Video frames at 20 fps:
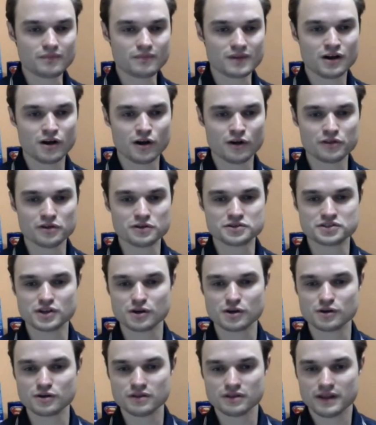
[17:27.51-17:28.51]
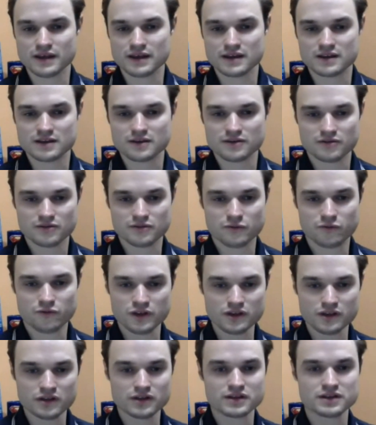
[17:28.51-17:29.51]
are there certain like
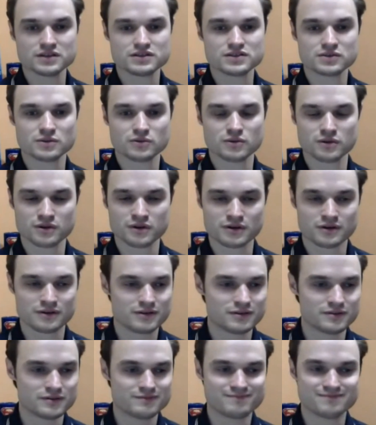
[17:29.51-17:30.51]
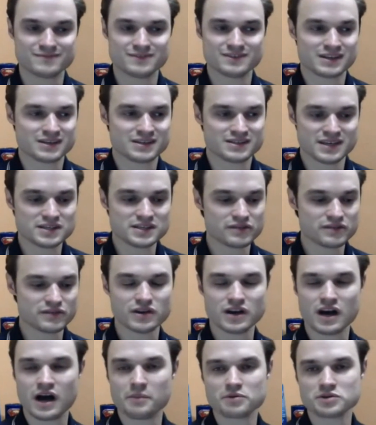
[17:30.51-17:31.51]
feelings or a sense of
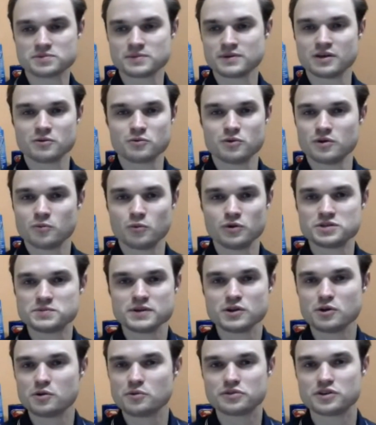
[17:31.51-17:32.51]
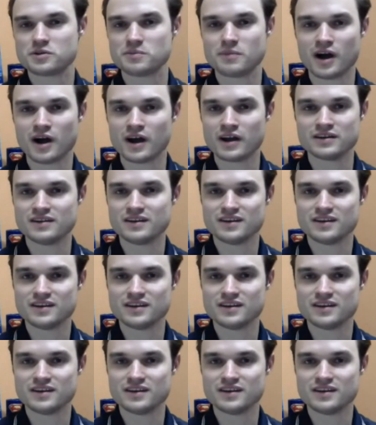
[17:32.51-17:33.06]
accomplishment? Like what's been going through your mind?